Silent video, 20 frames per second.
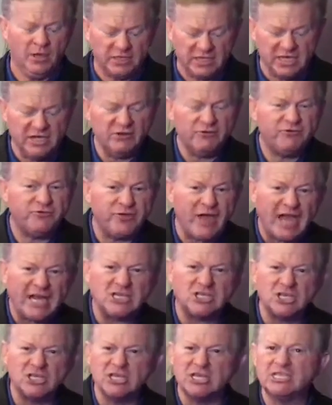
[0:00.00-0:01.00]
the
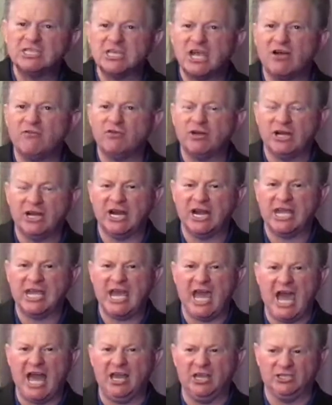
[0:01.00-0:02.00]
infection that's covered in a
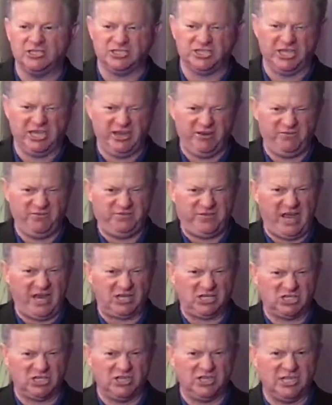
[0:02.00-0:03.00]
callus, the
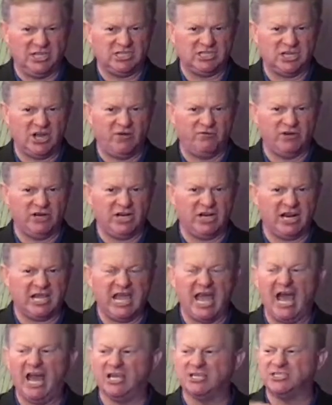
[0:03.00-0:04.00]
infection that's covered in a
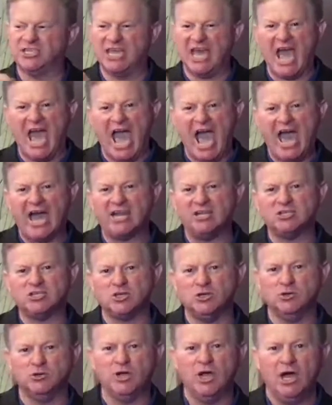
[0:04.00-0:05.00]
callus, the
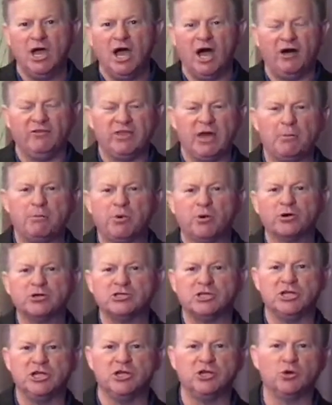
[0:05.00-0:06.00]
attitude of that
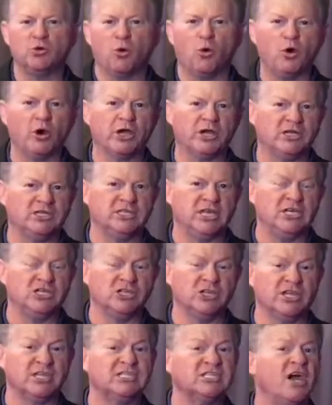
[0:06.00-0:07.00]
person in your
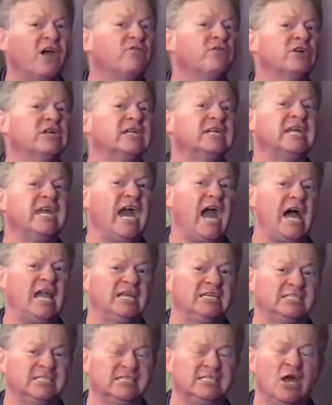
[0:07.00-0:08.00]
organization that's covered in
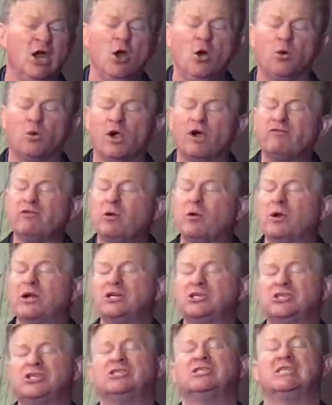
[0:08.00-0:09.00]
calluses, where everyone
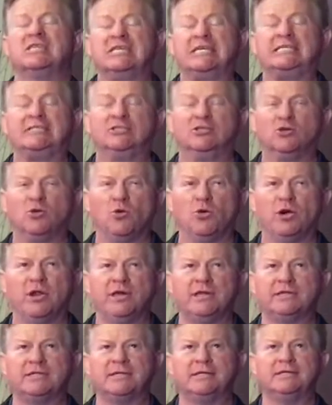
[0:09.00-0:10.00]
has just ignored
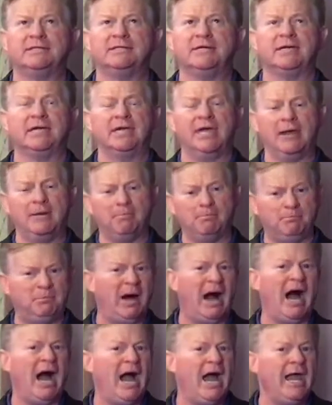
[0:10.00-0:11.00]
it to, to get
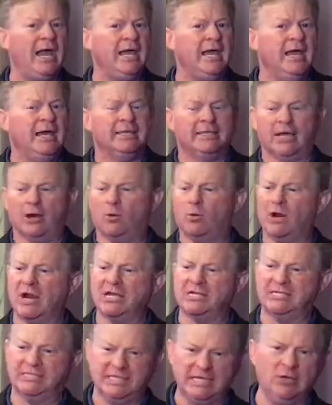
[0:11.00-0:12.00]
by. They don't want
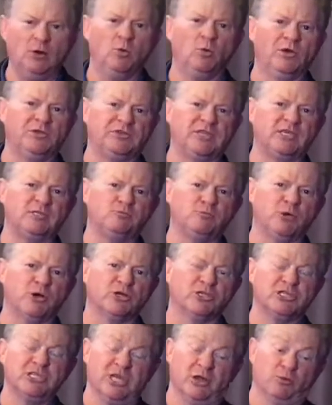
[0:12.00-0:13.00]
to deal with this
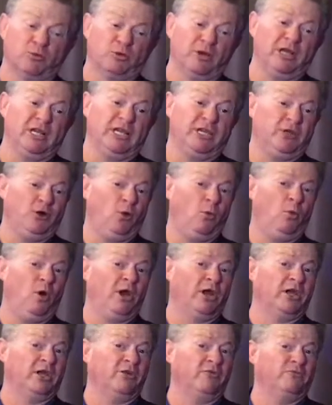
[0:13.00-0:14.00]
person. They really don't
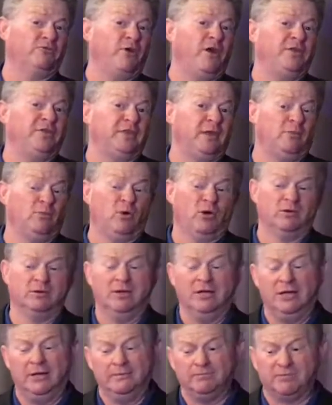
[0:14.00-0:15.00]
want to confront them or
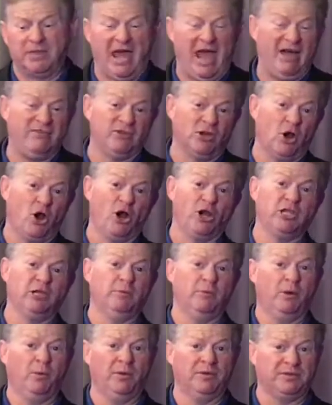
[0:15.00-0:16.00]
have an
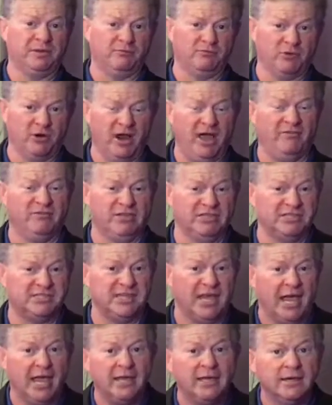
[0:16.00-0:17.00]
argument with them, for heaven's
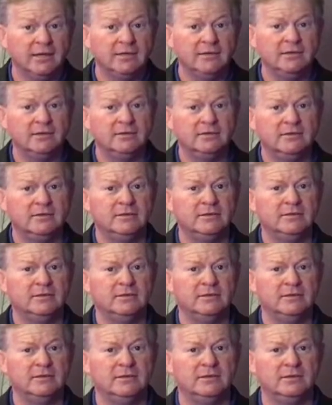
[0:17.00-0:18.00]
sake.
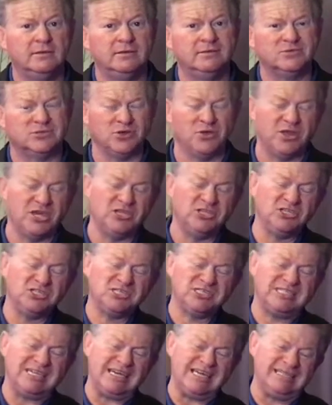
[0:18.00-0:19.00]
So they
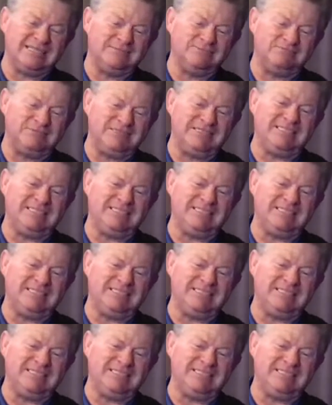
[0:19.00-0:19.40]
just kind of